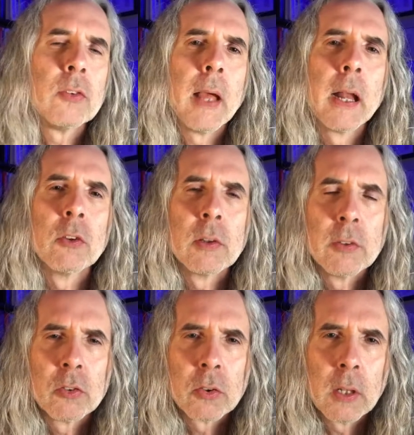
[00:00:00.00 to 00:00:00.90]
the status
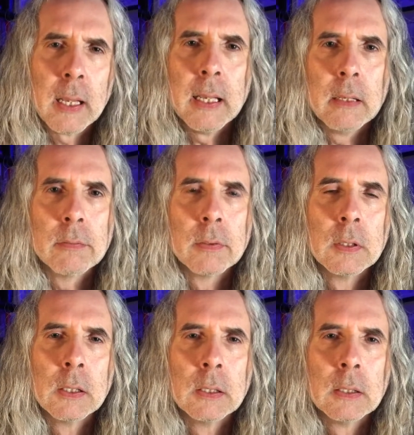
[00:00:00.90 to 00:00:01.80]
of a slave.
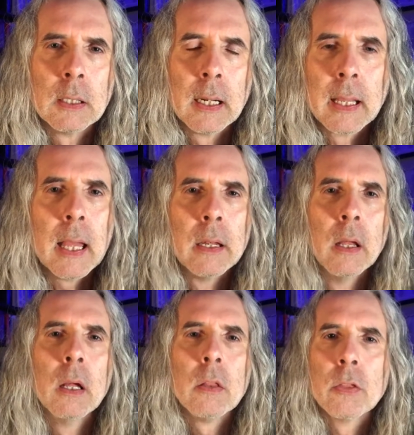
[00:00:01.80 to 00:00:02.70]
Again,
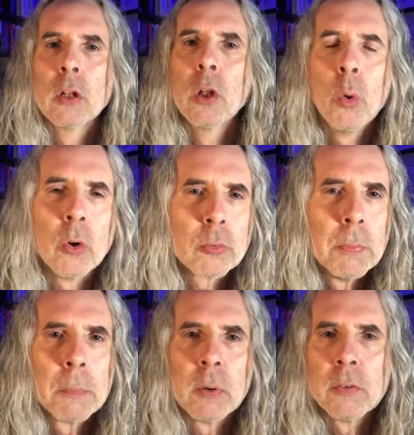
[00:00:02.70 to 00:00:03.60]
the lowest
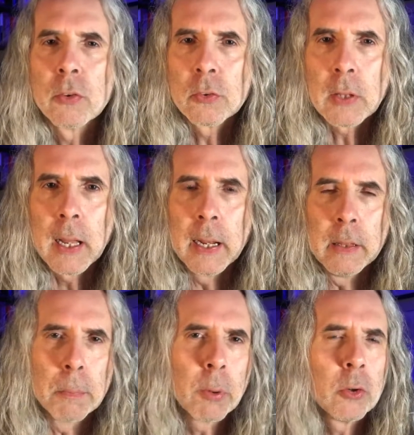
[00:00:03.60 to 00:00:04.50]
member of
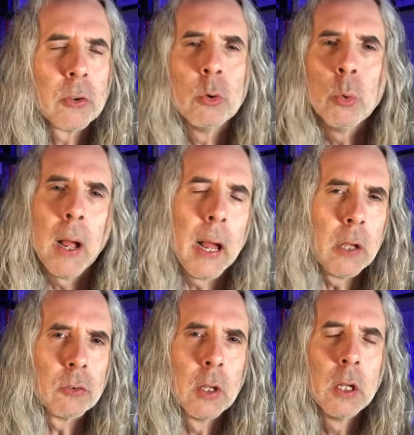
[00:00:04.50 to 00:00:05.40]
society, the person who
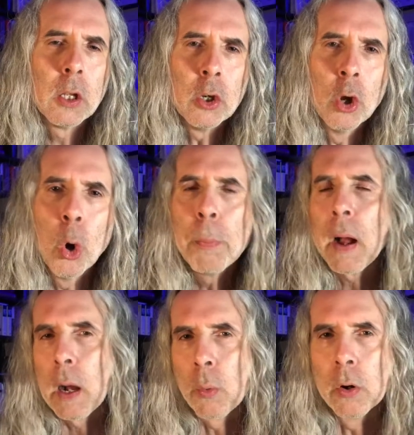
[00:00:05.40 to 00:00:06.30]
has no
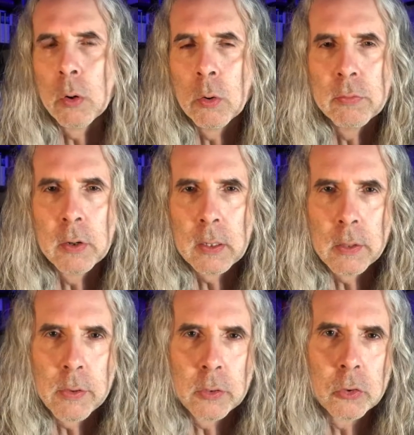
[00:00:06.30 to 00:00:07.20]
power over
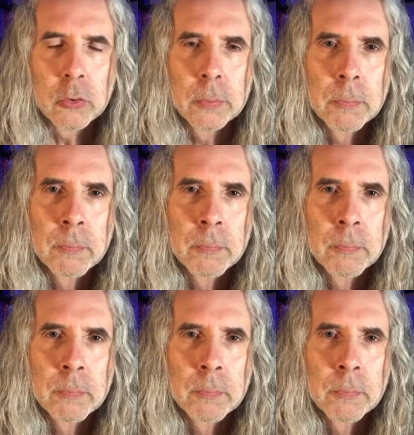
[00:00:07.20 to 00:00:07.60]
others.